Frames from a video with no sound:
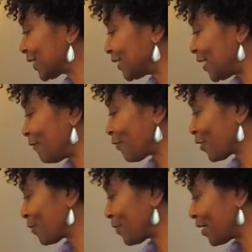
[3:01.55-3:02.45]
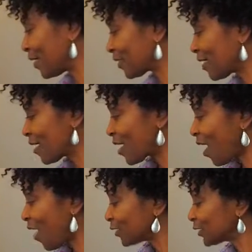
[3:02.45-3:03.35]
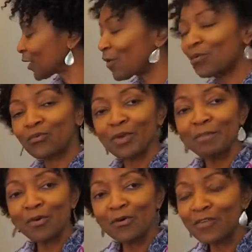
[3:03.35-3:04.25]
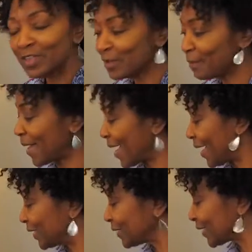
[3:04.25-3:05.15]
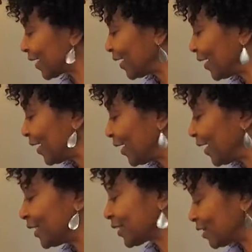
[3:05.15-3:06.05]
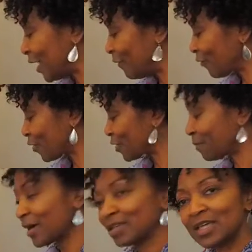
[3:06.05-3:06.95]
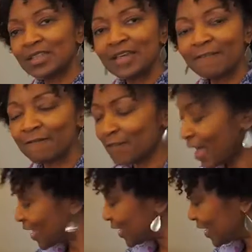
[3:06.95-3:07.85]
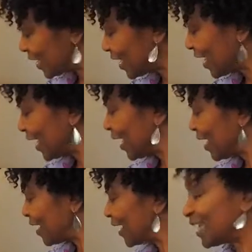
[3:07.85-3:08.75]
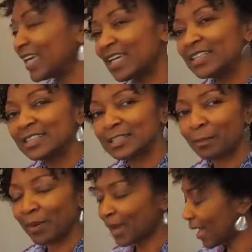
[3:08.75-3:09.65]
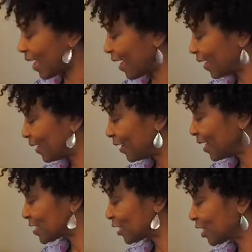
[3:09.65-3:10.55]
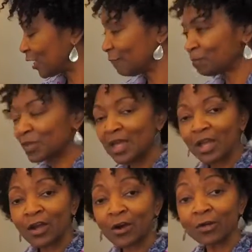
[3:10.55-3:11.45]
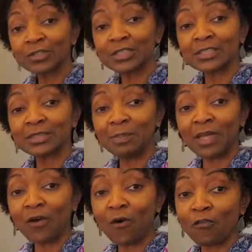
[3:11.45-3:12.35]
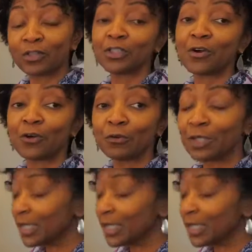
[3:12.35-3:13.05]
a theme for the month. Also, removing the mask is a theme for the month. And then finding hidden supply is a theme. Curses being overturned